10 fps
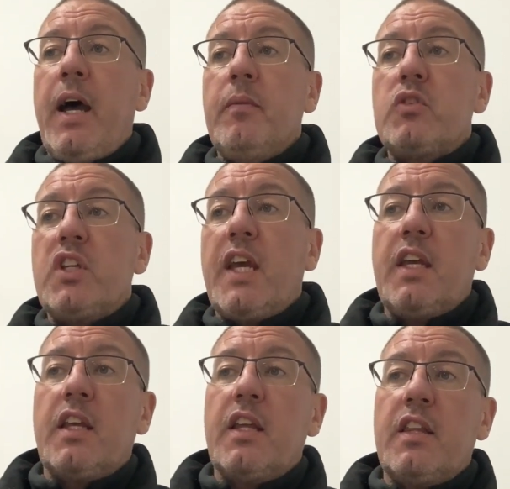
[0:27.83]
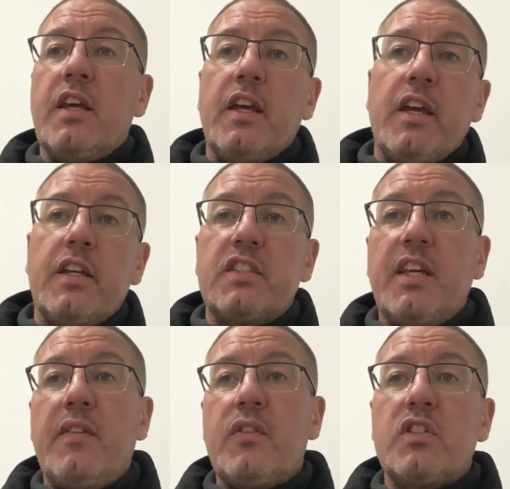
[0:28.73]
checking the
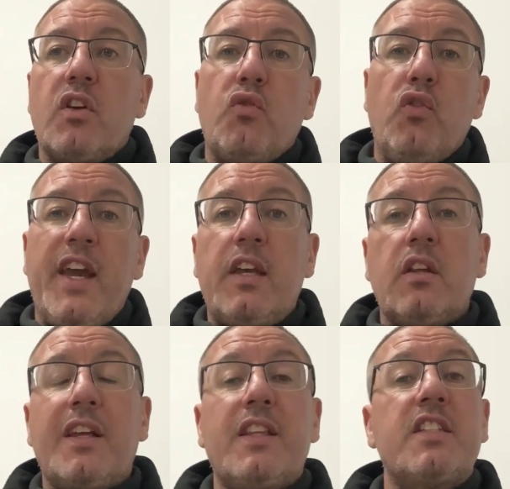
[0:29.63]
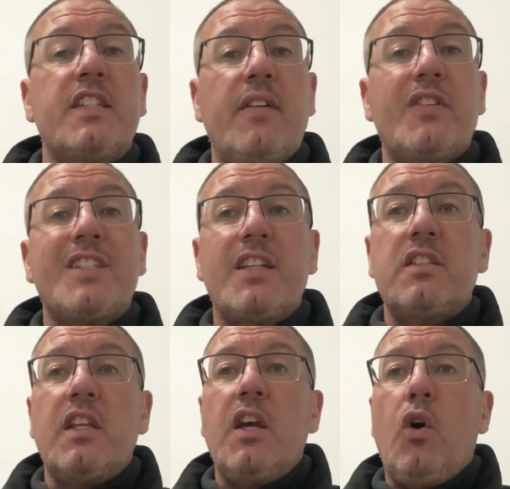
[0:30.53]
service record and the service
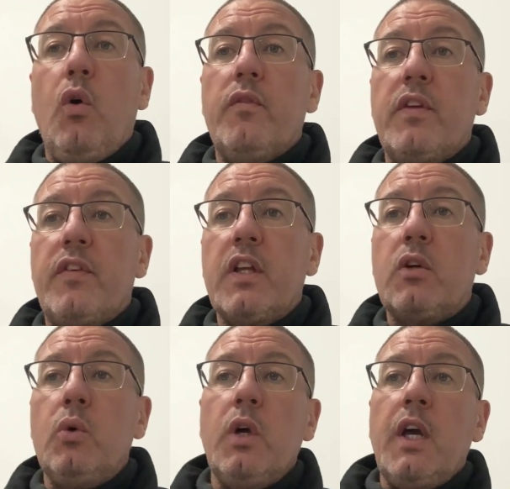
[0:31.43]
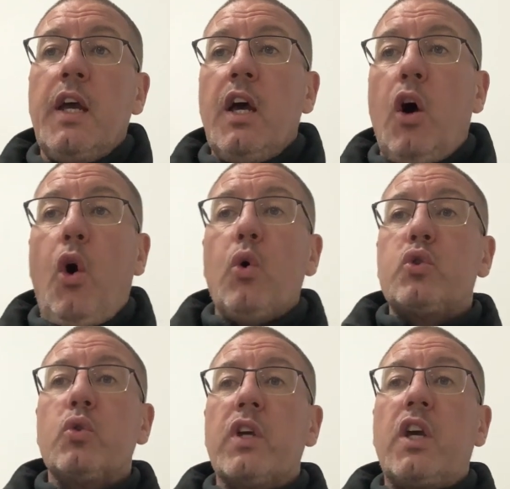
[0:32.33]
history of the vehicle,
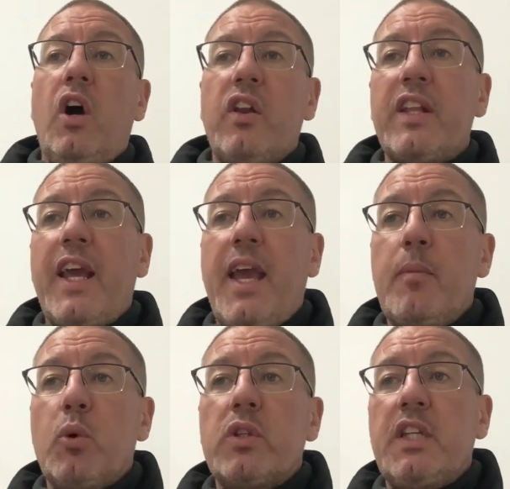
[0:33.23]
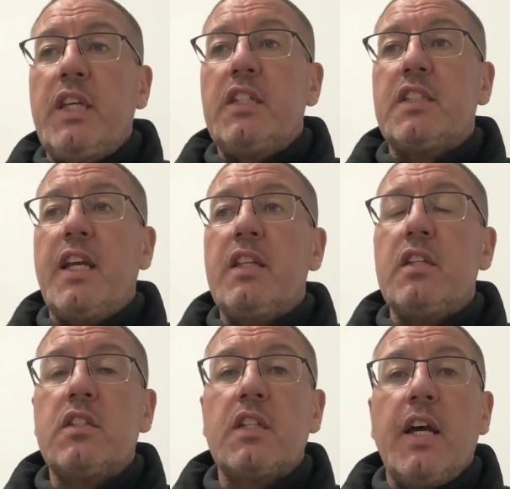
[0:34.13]
also the current MOT
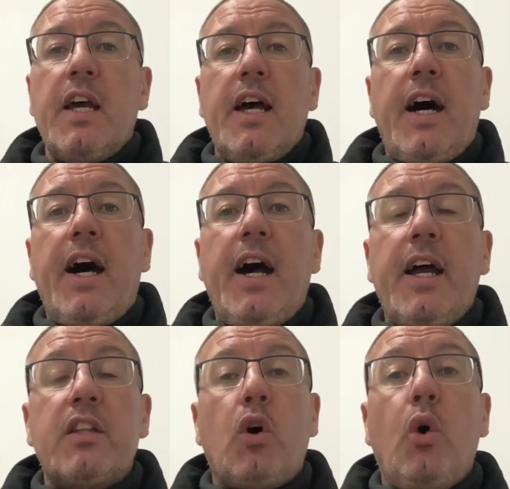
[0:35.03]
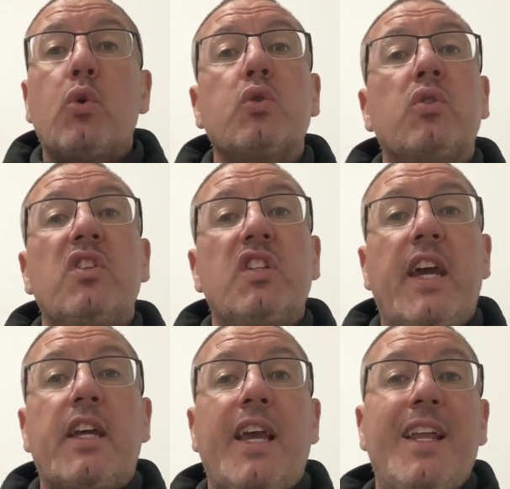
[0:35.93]
status, and also to
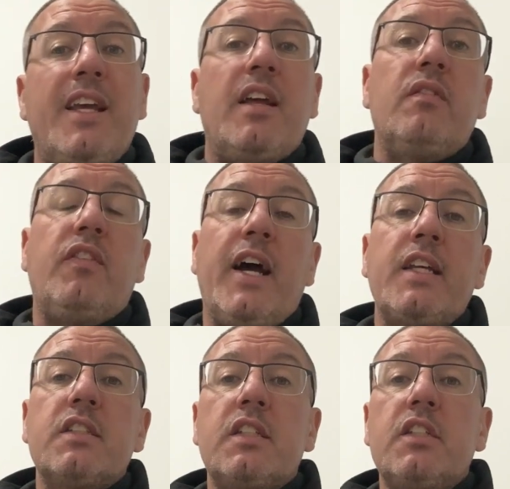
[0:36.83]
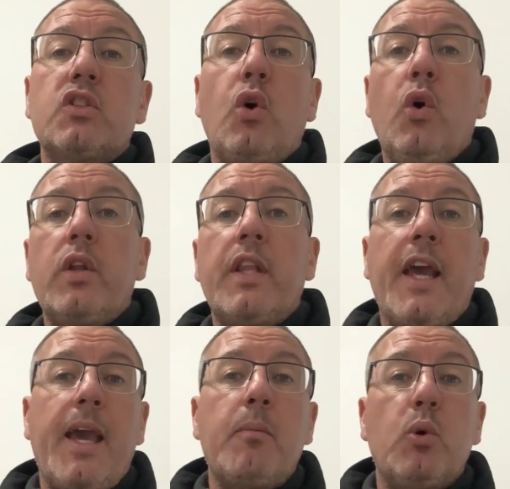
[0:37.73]
check any advisories on
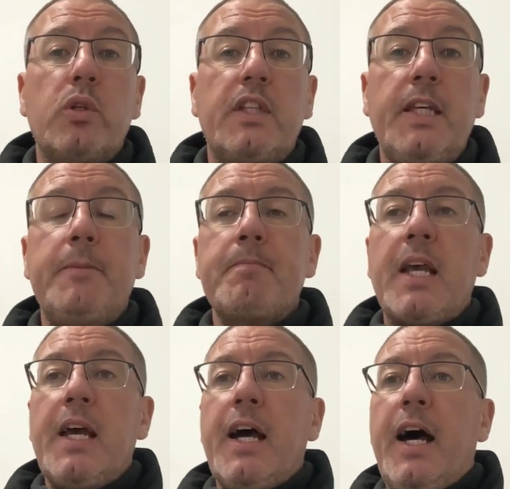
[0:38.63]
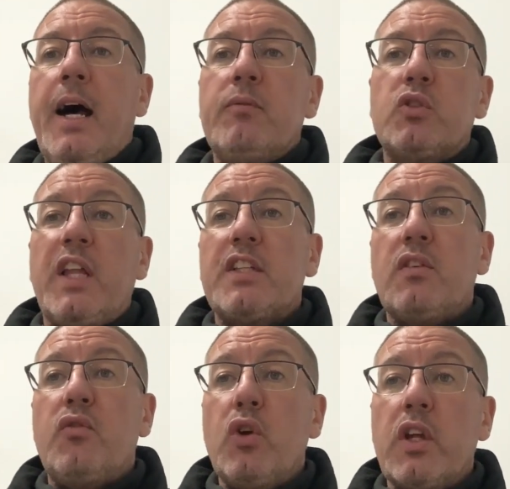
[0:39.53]
the MOT. So that's a
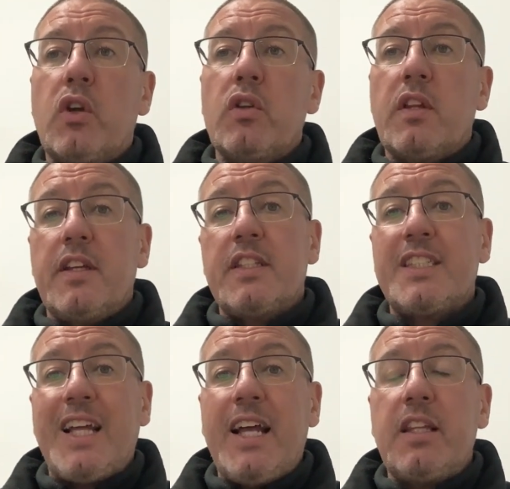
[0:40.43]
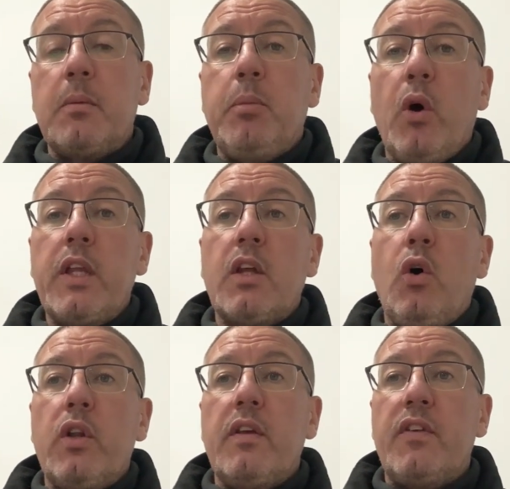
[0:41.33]
really good starting point
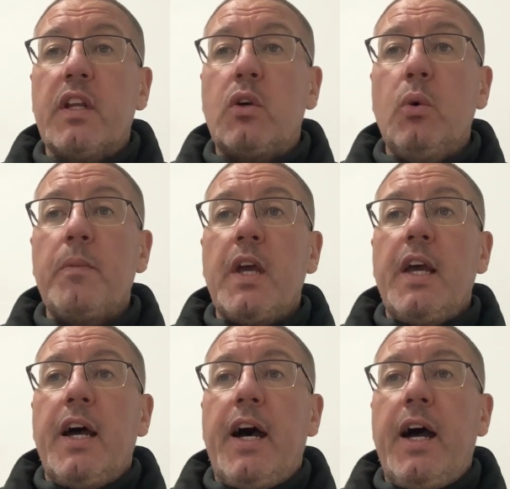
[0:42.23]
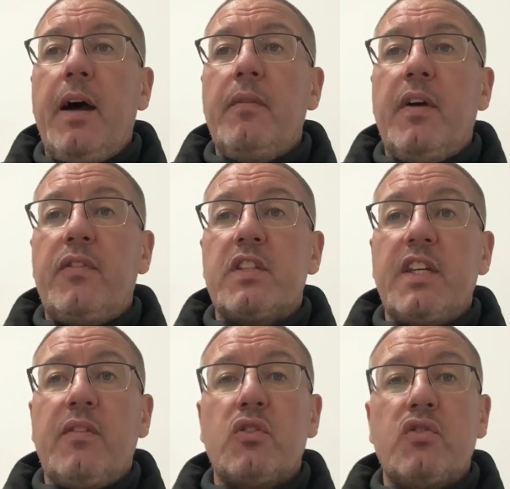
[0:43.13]
on the vehicle. If the
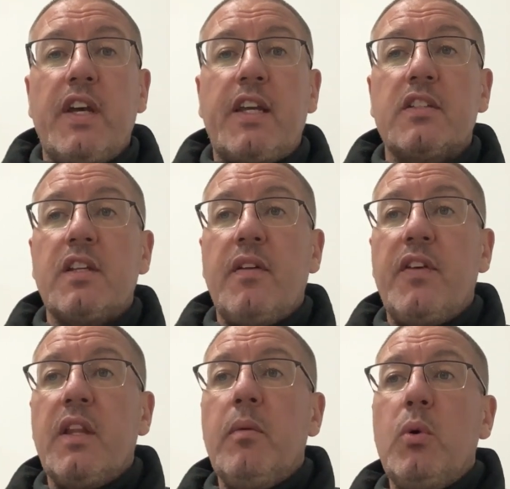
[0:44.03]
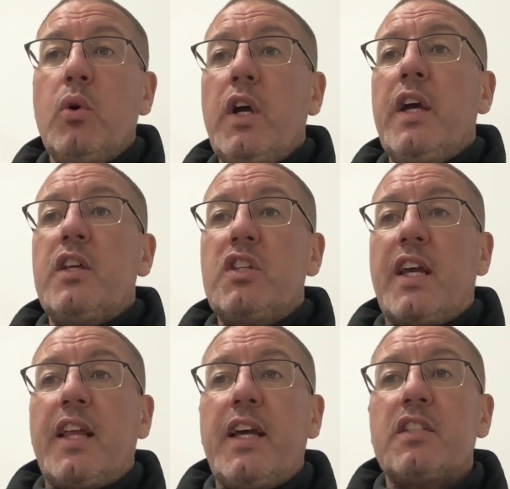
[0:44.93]
service records are available, check
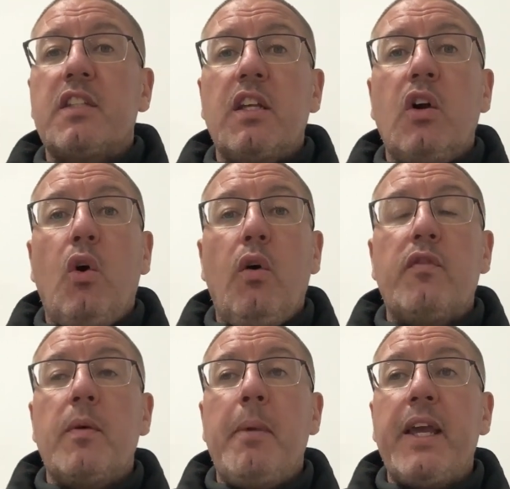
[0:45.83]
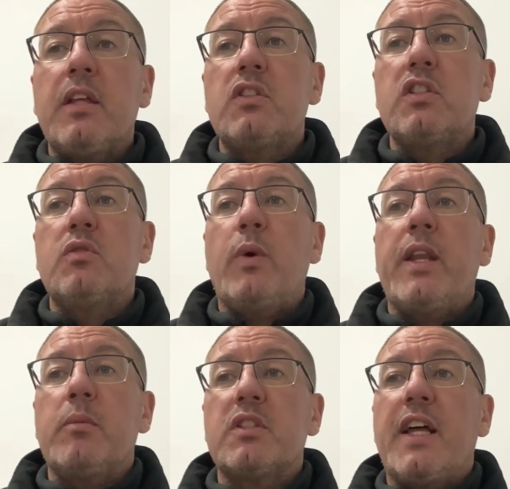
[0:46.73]
the history of the mileages, when
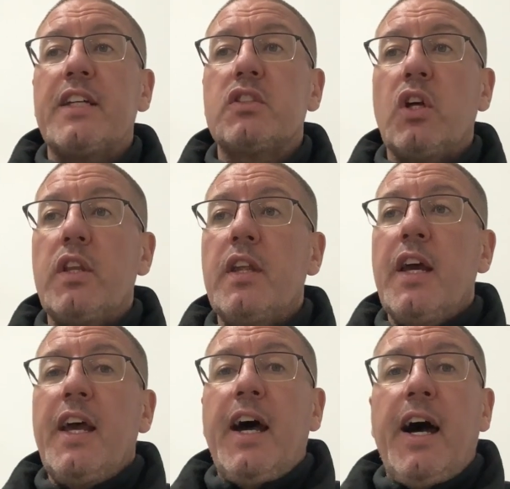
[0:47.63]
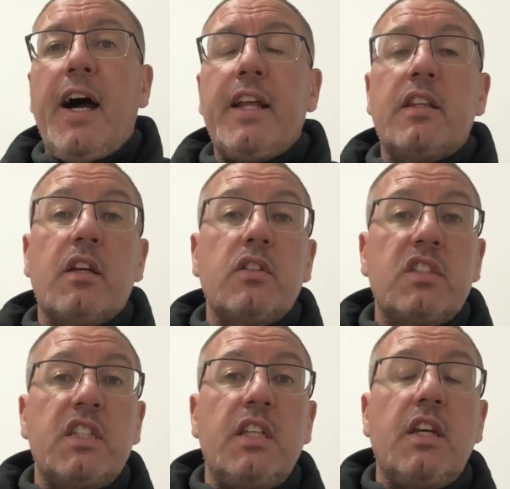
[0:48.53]
it was last done, and
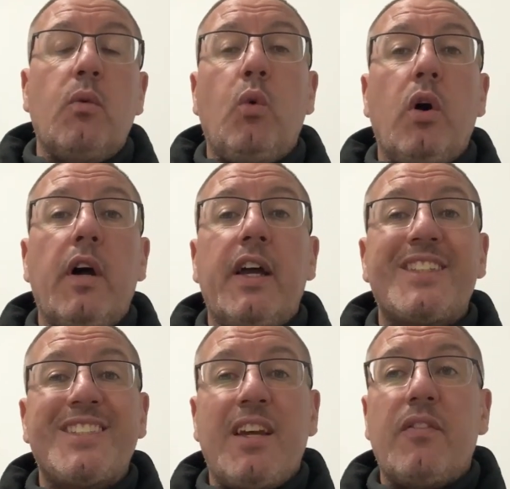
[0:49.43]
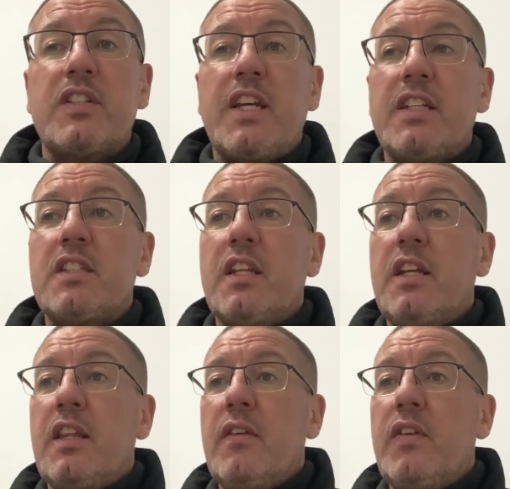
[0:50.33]
see what service history
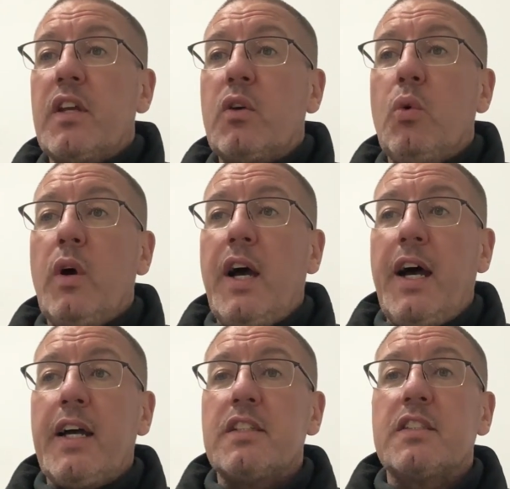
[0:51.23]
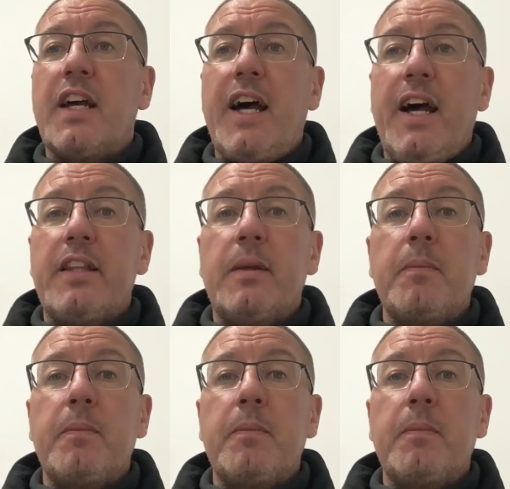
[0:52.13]
the vehicle has had.